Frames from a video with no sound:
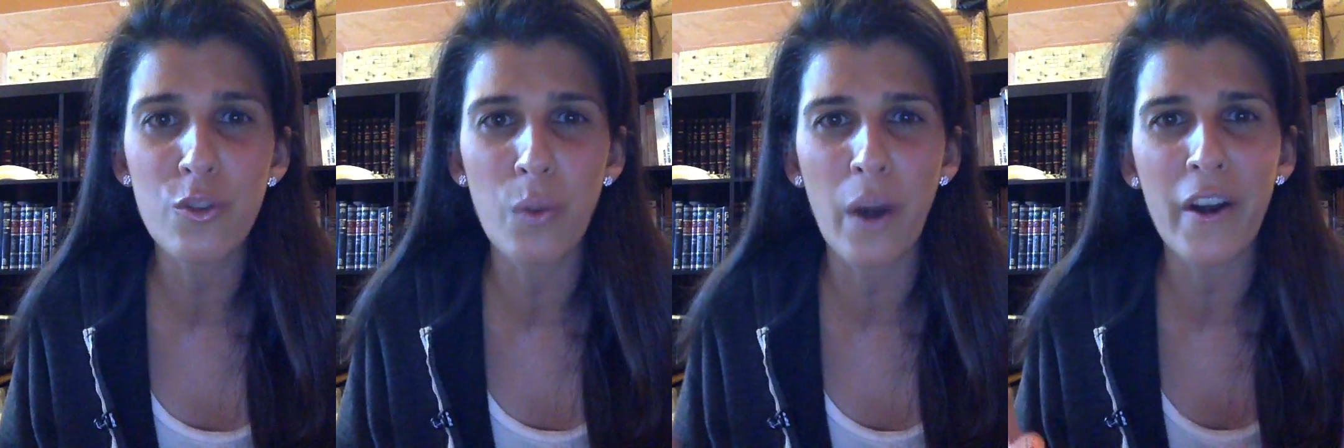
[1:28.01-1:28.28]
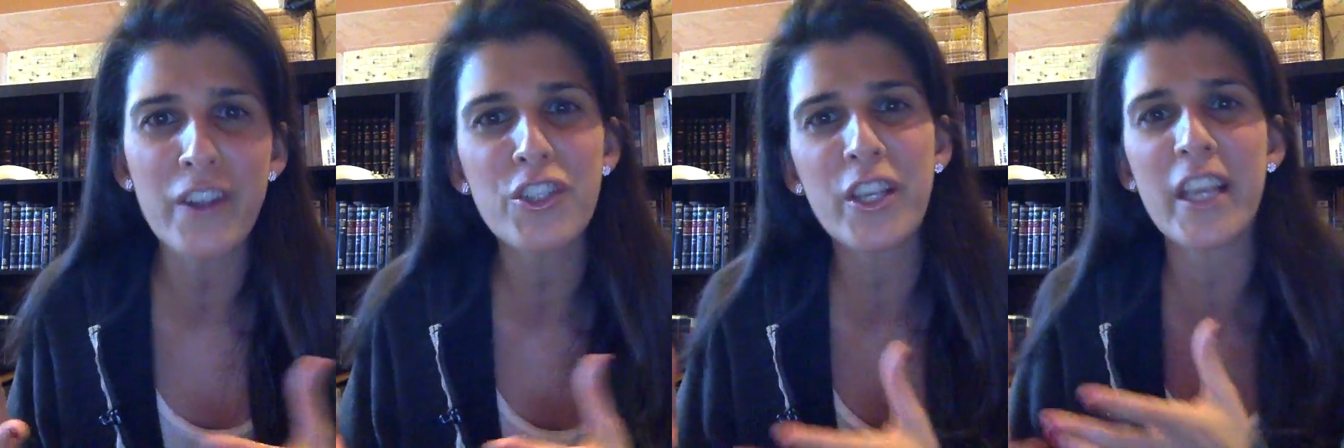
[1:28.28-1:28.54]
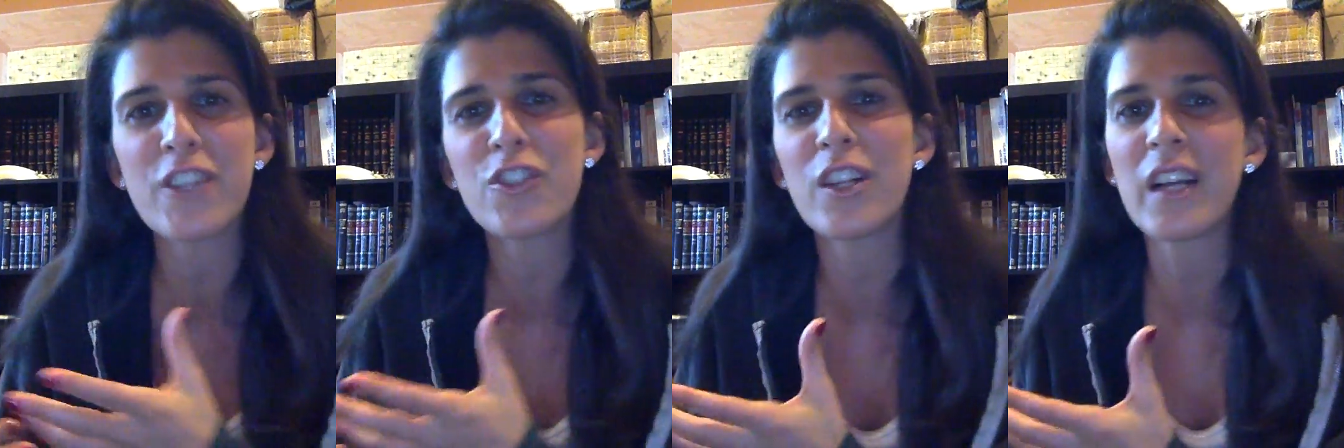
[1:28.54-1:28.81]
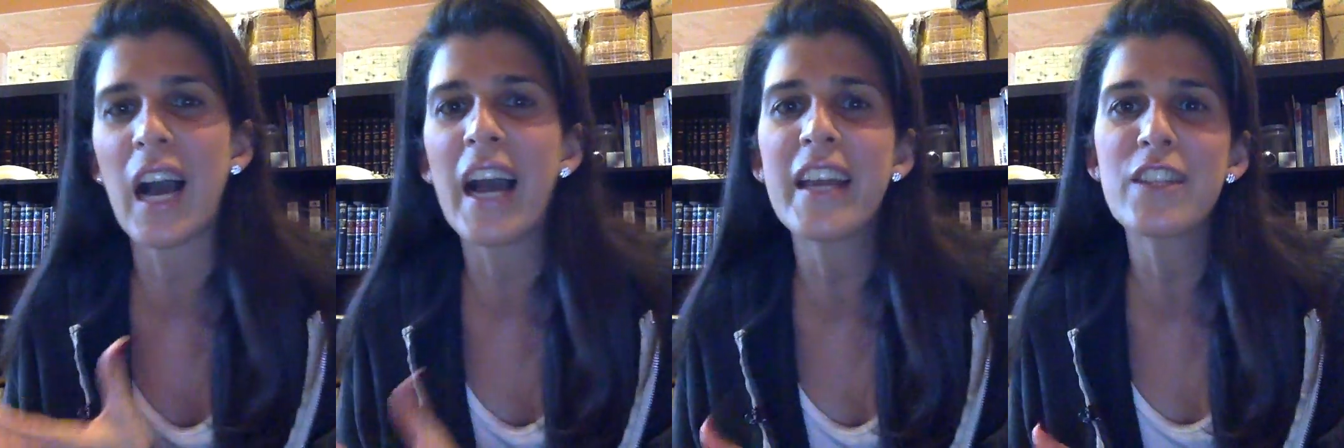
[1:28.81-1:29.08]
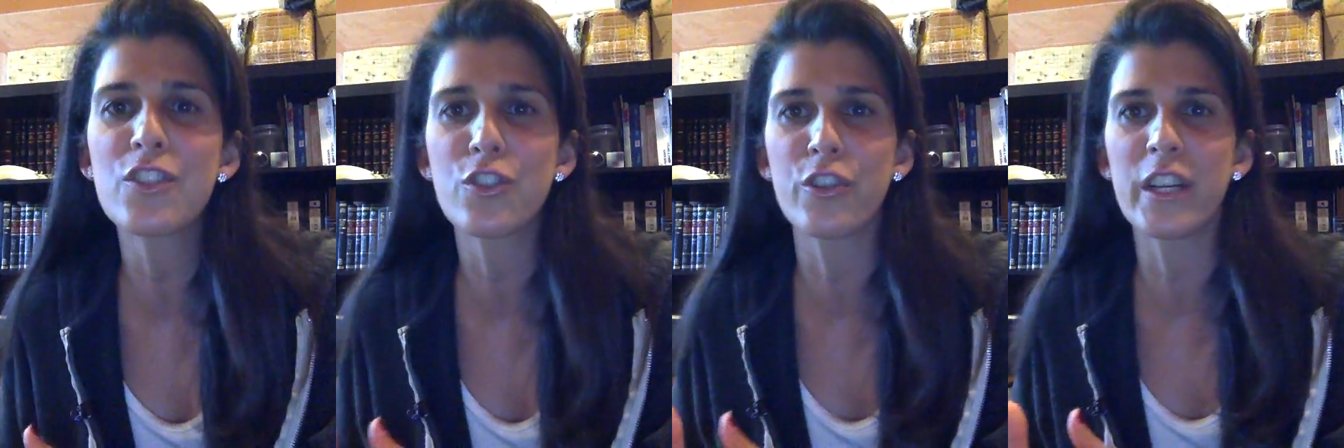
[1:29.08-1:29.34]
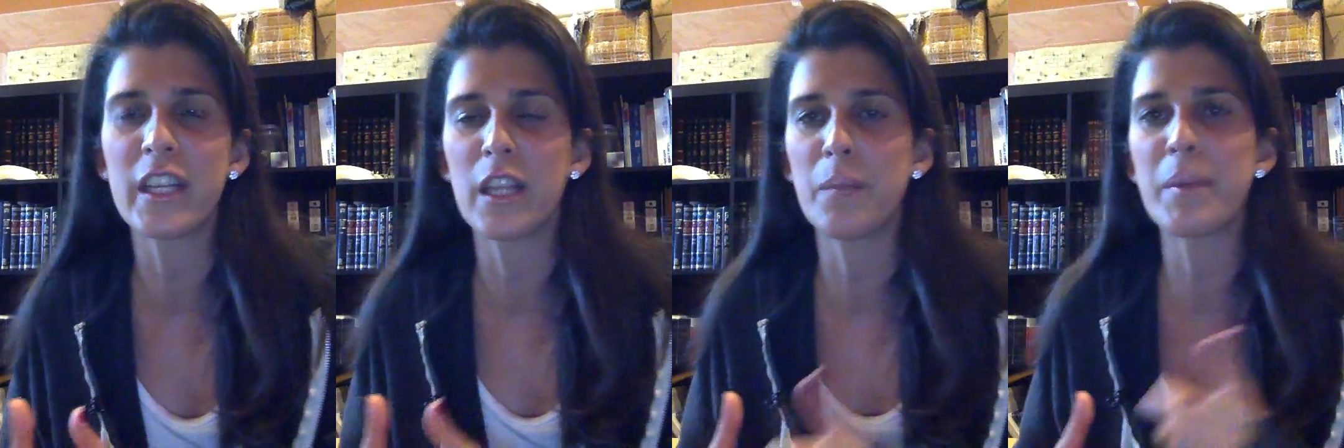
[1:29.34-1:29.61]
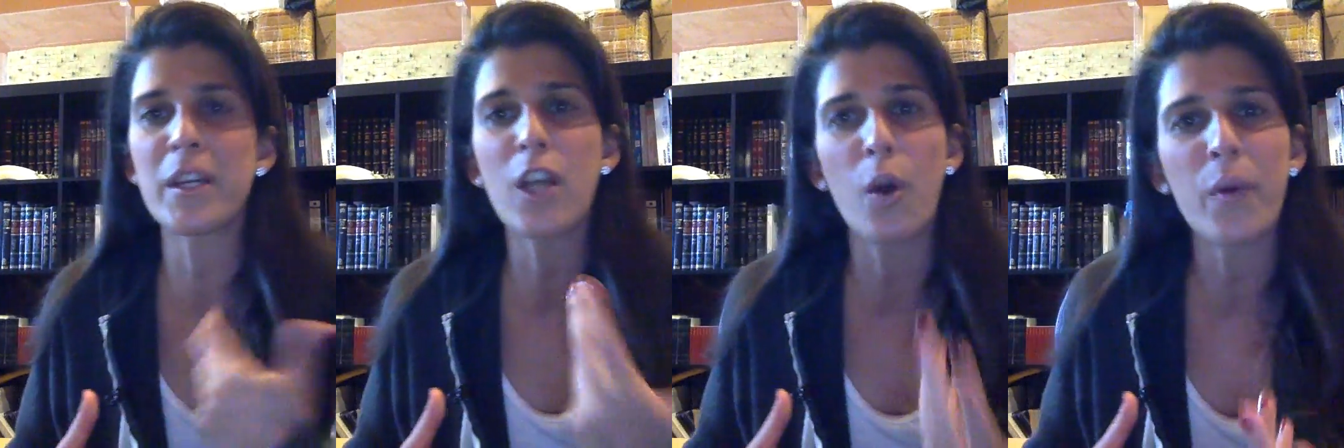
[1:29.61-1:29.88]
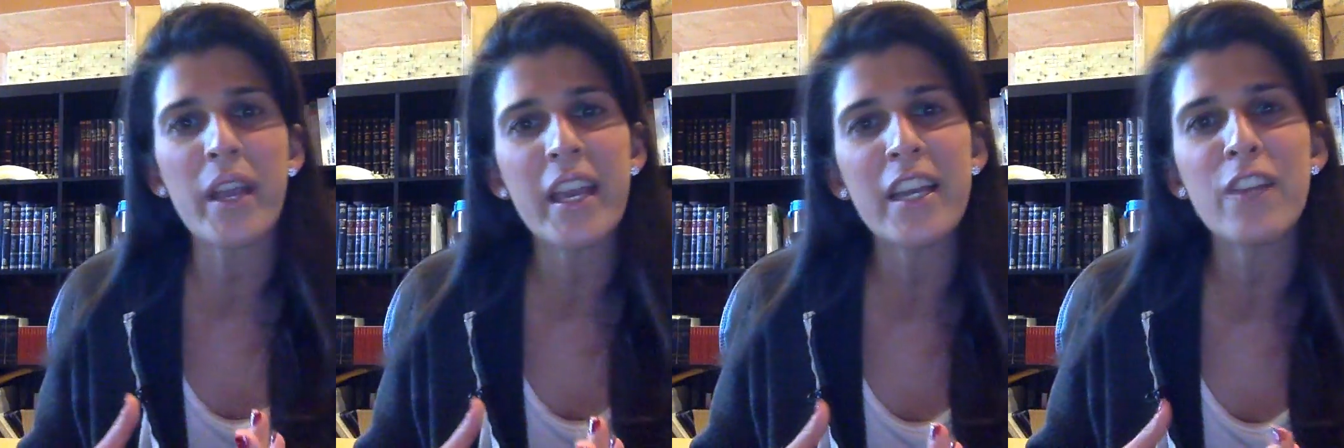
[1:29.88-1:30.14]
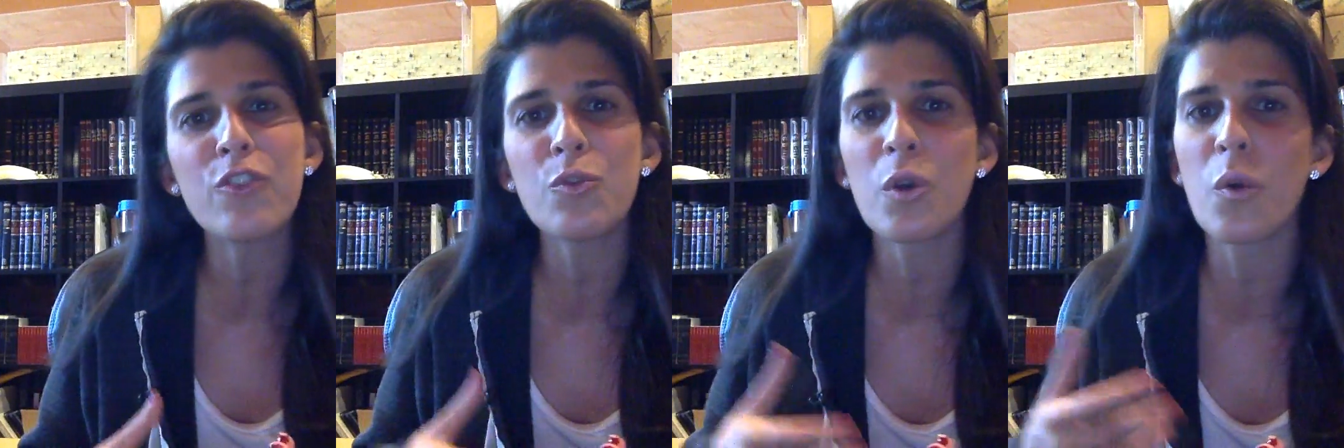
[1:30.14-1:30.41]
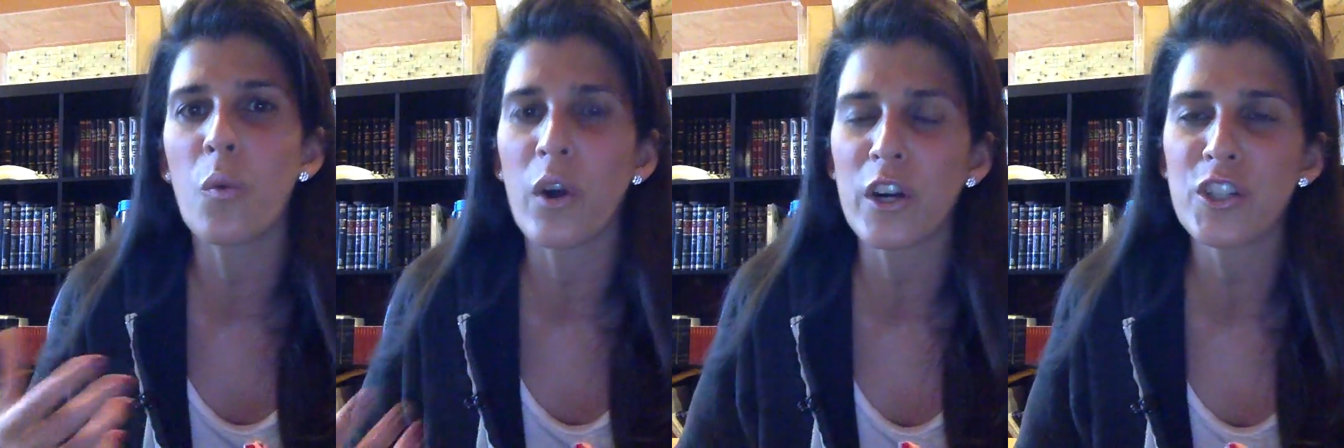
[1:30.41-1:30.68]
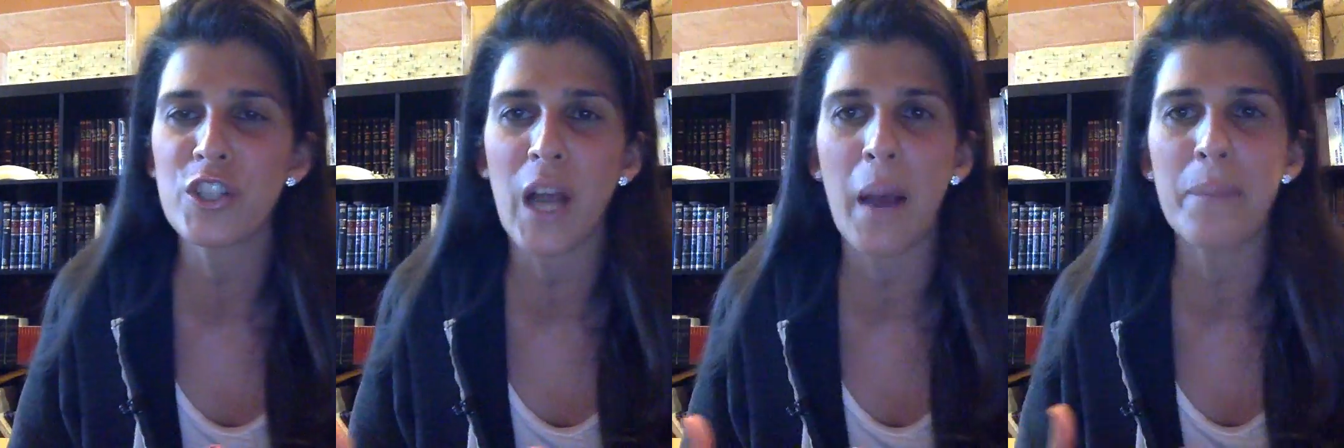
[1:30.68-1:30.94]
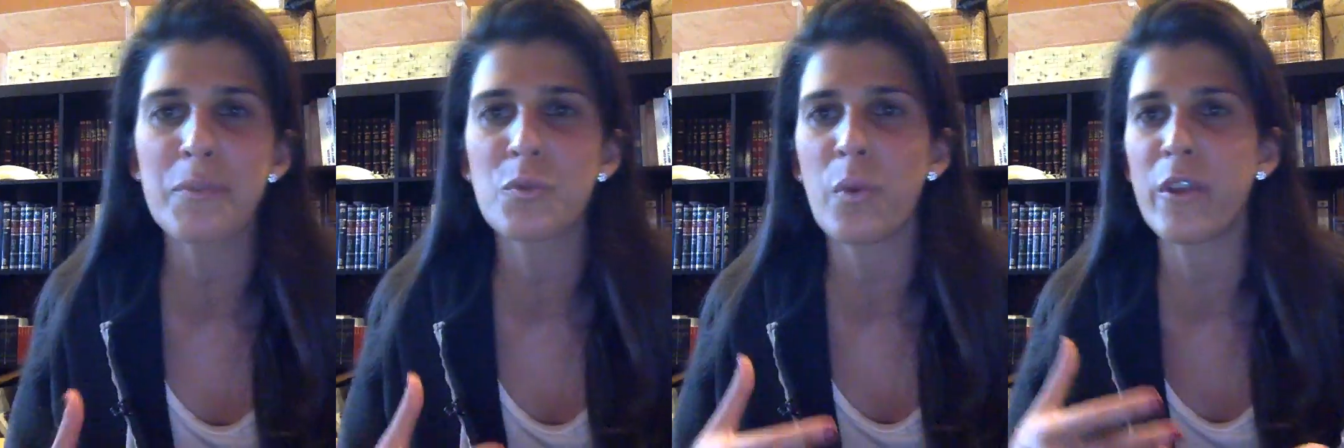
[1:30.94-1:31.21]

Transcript: through our educational kindness curriculum and going in and doing workshops,